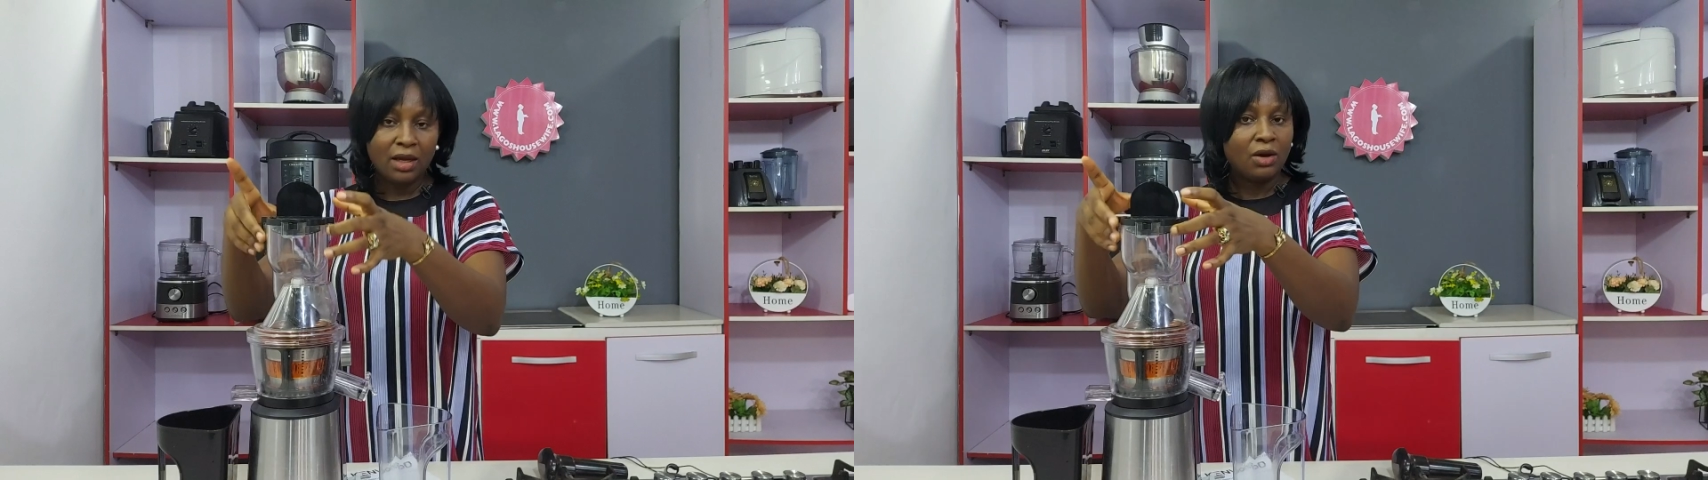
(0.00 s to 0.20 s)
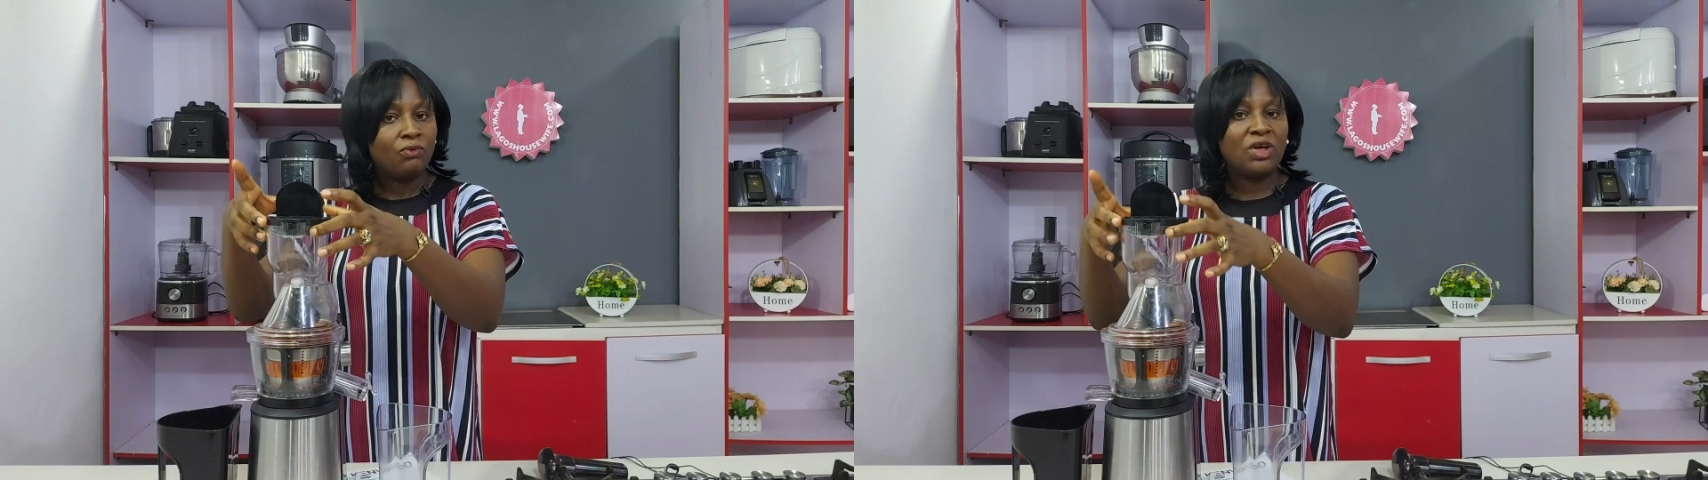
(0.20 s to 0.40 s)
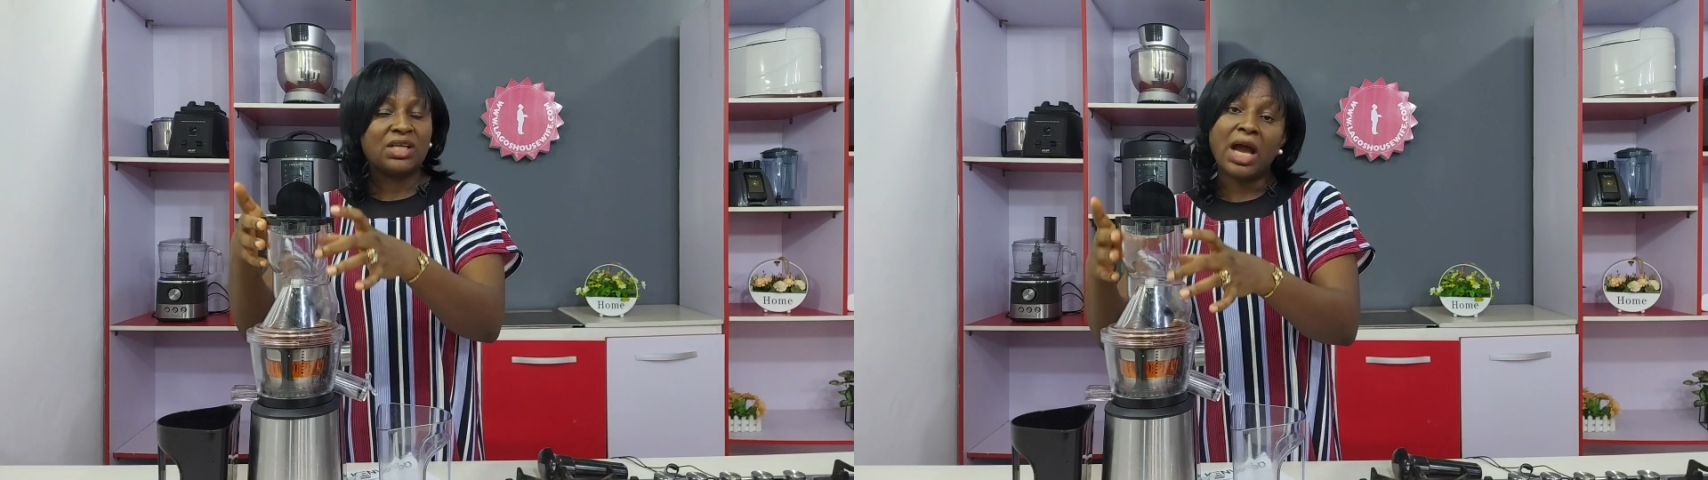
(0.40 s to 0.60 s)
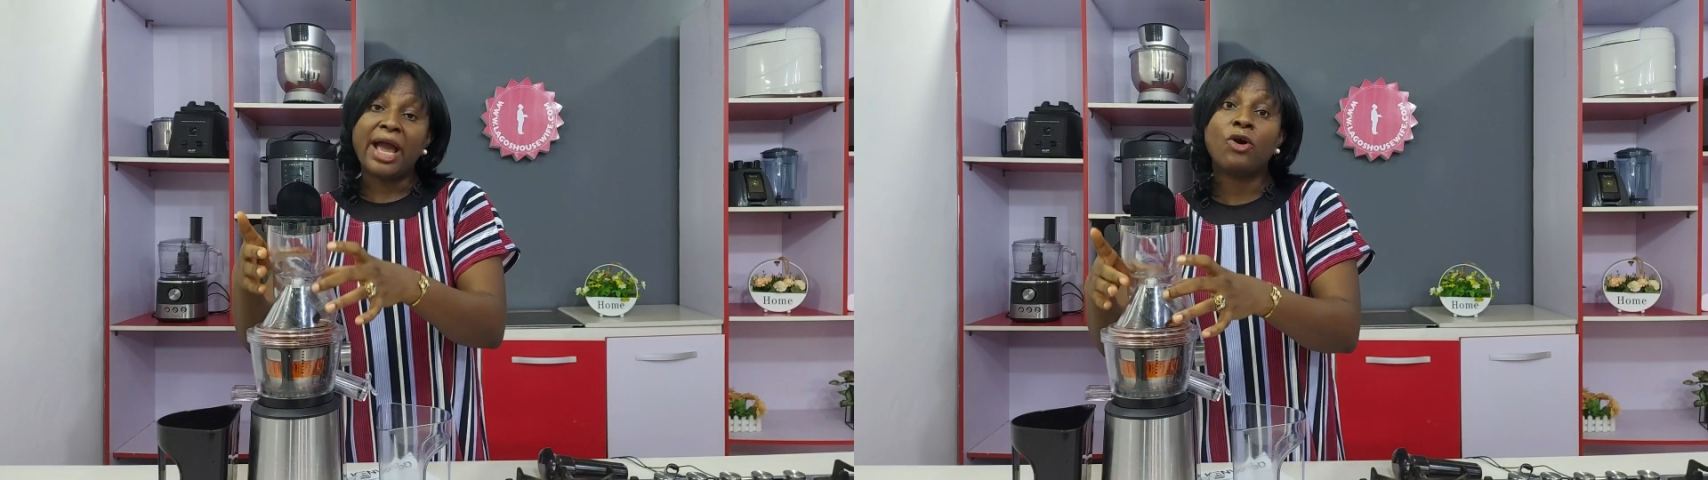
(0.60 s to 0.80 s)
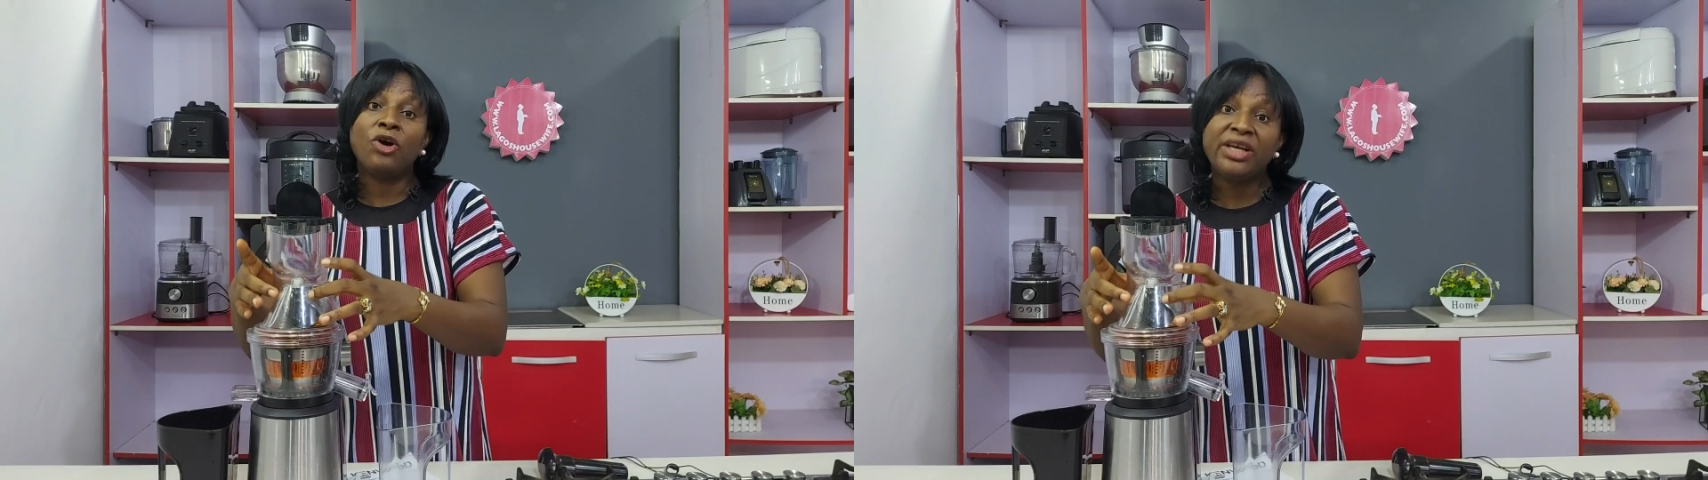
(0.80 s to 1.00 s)
what I
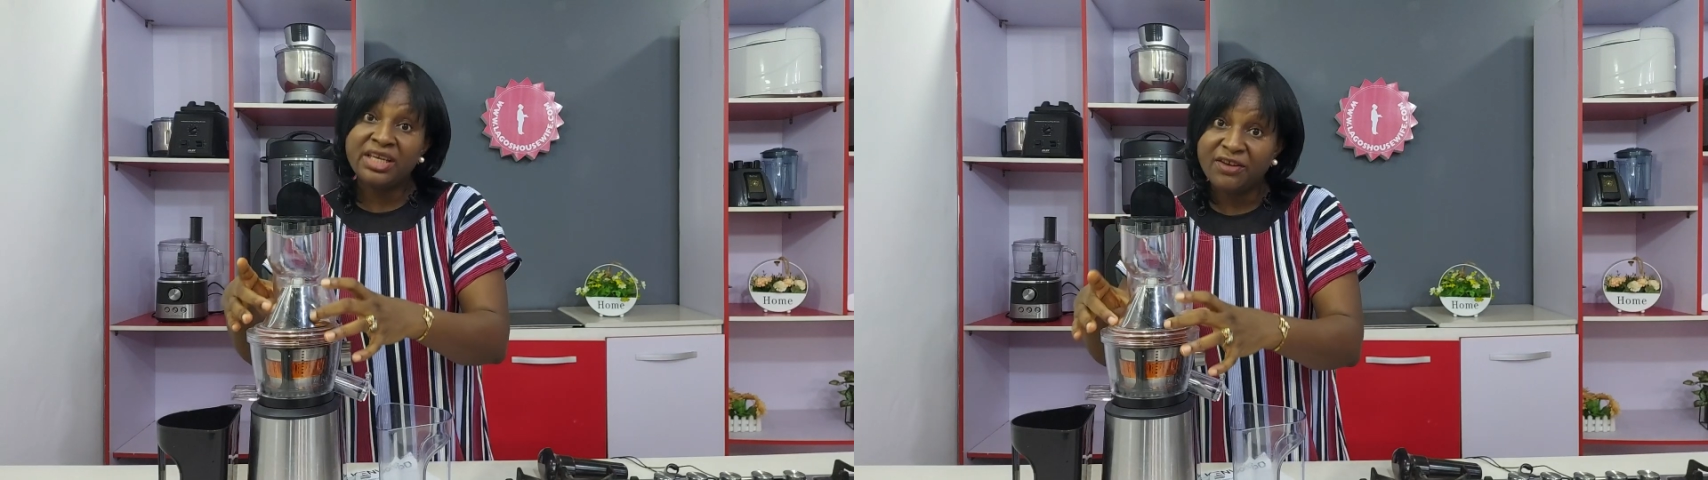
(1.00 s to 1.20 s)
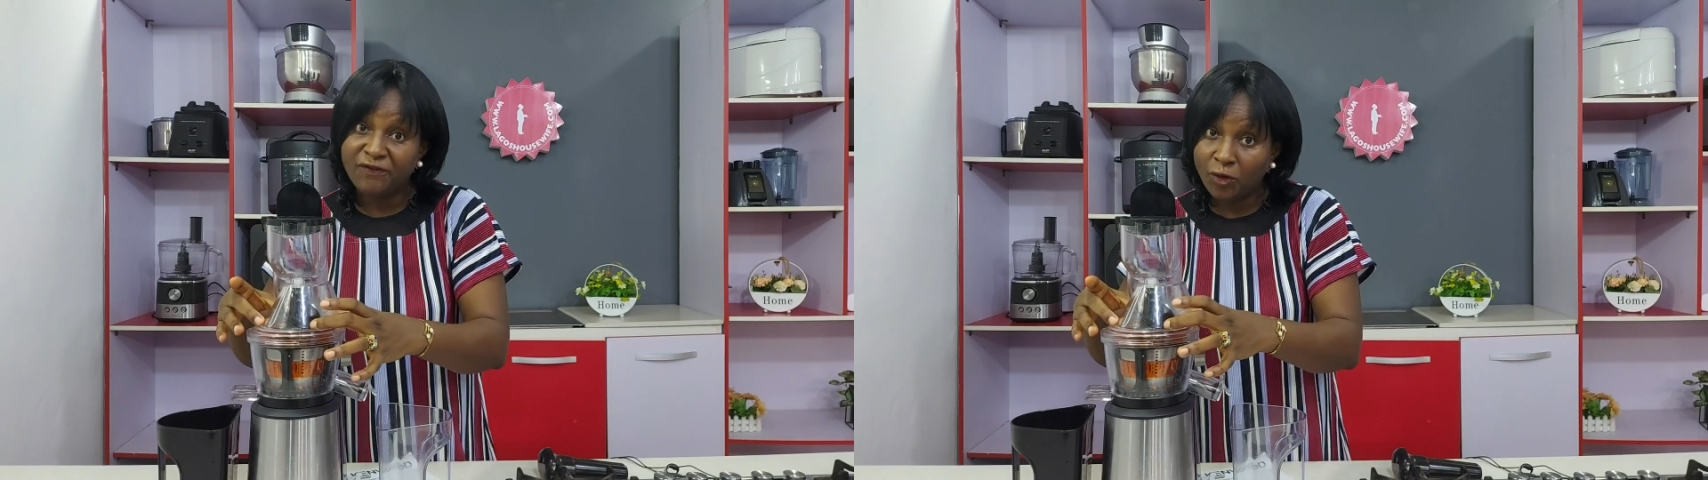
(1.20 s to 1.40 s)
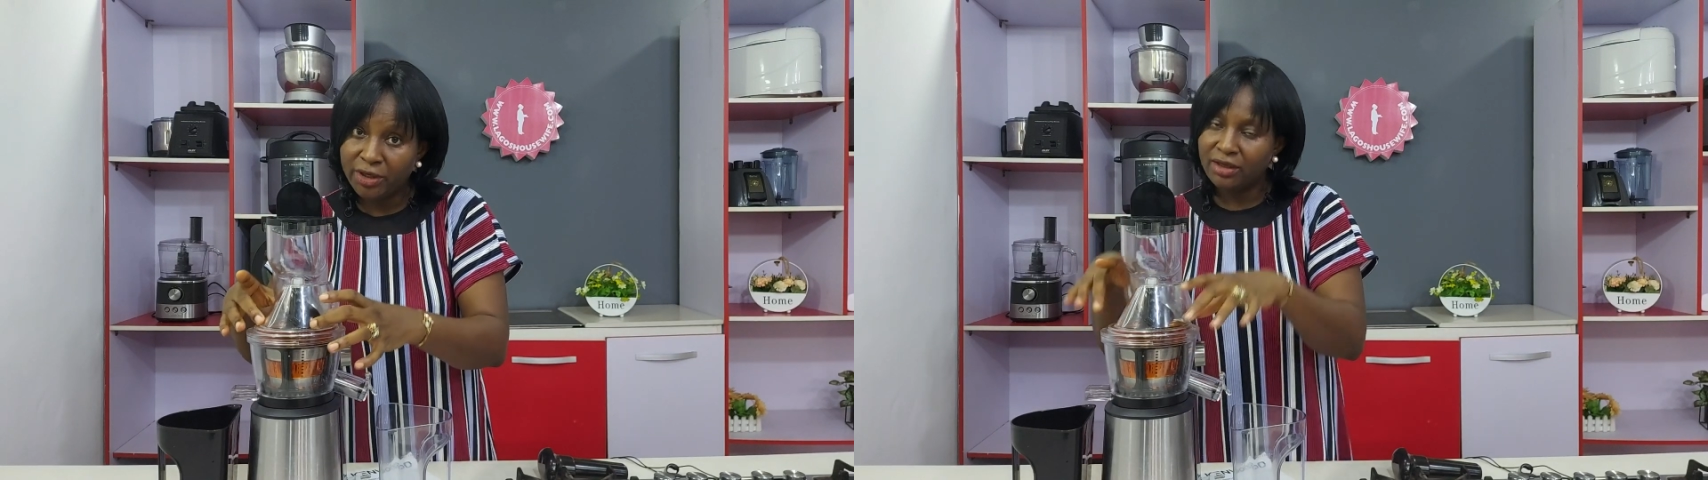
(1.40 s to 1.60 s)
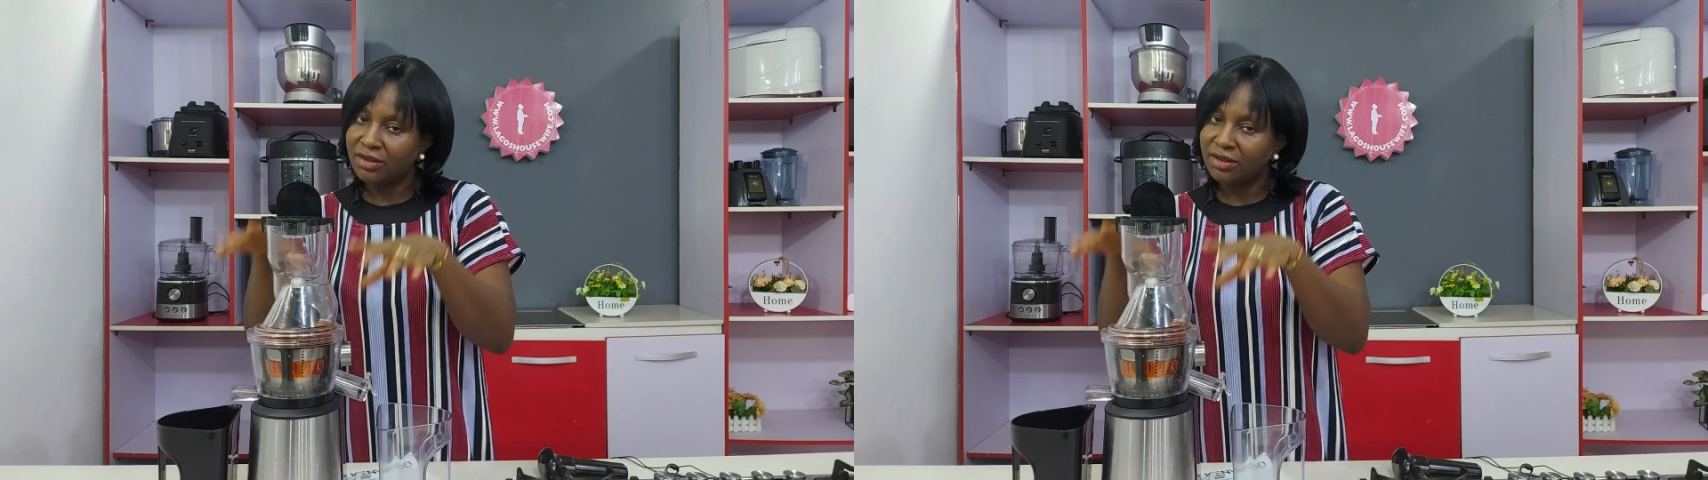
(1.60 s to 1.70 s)
call it, the funnel.